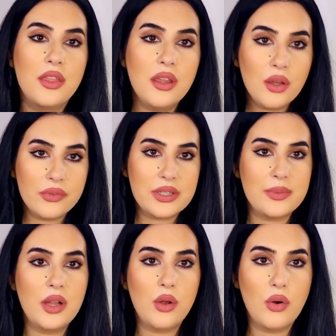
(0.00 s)
think of the
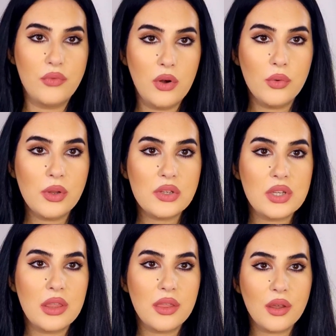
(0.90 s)
smell of
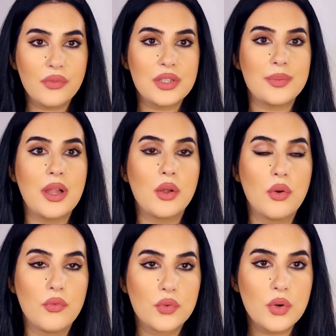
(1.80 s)
orange, think of the smell
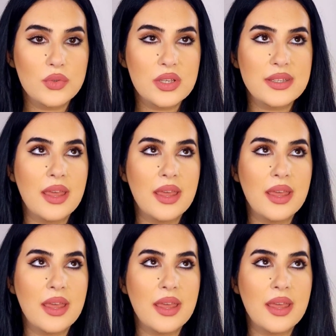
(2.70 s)
of roses,